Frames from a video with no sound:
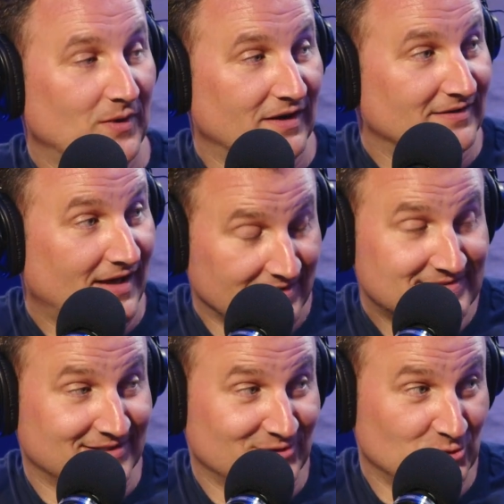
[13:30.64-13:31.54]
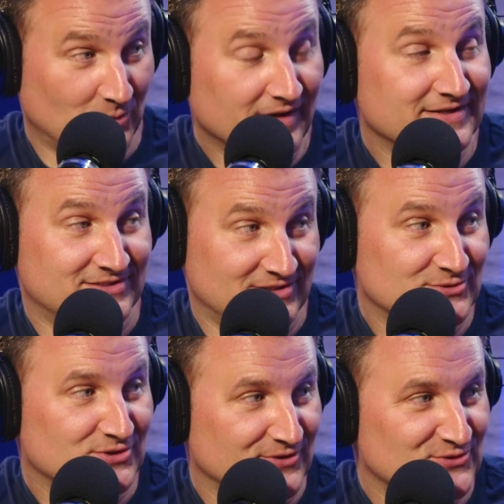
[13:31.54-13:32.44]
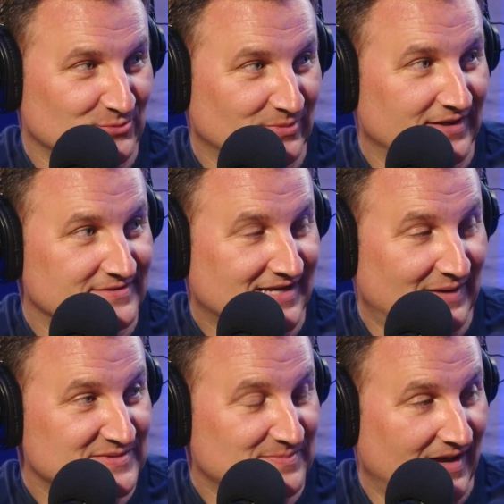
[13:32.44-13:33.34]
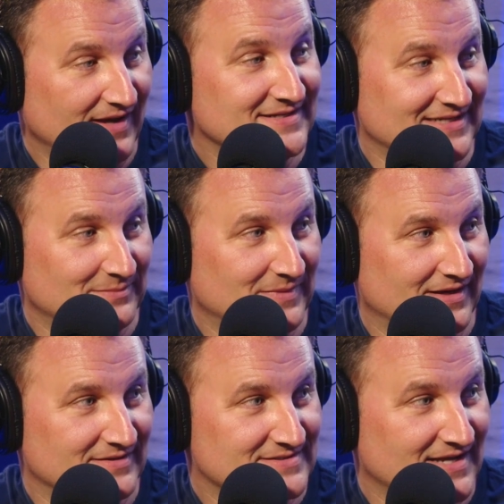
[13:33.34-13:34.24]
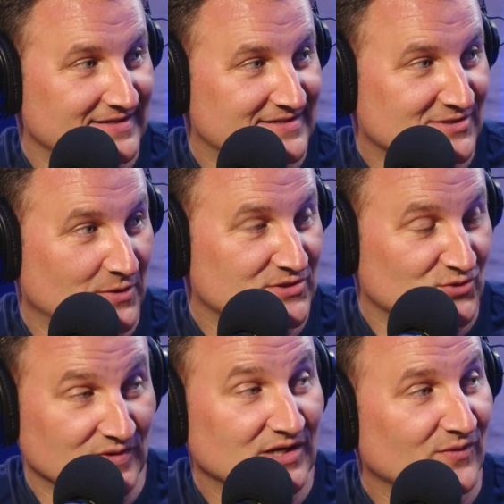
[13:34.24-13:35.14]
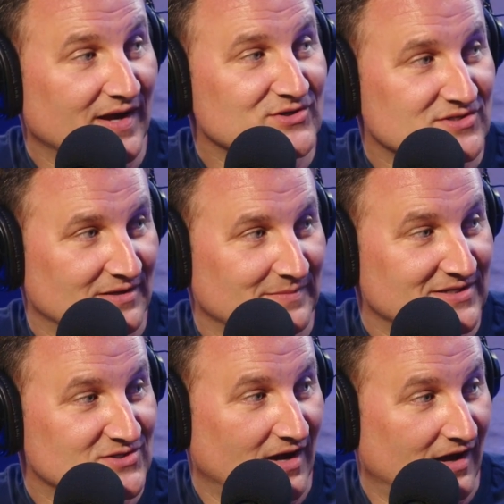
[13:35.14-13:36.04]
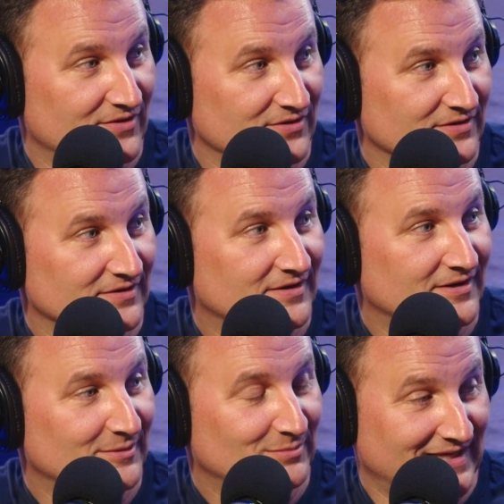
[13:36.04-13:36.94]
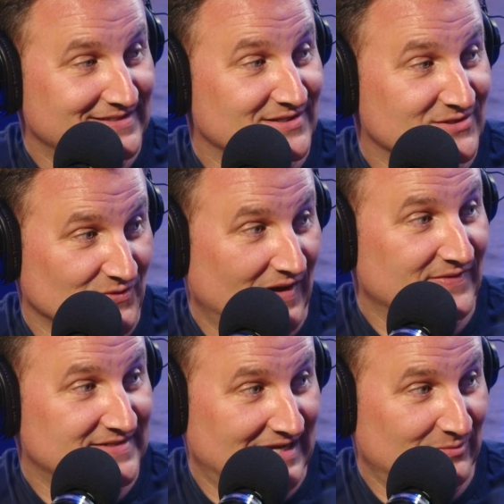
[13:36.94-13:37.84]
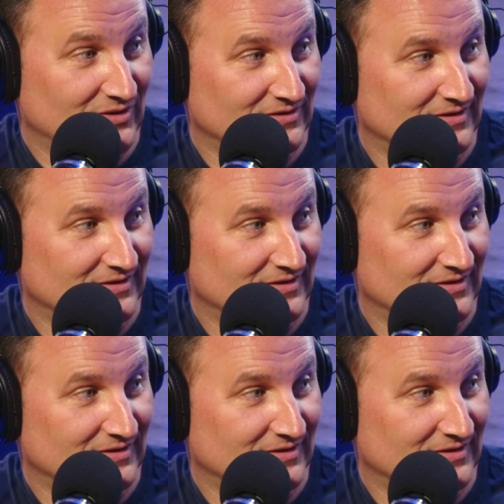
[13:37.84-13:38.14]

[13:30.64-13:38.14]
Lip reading: Well, Hudson, who wanted to do chargers and plates, comes behind him and decides he's going to rearrange them into other places around the table.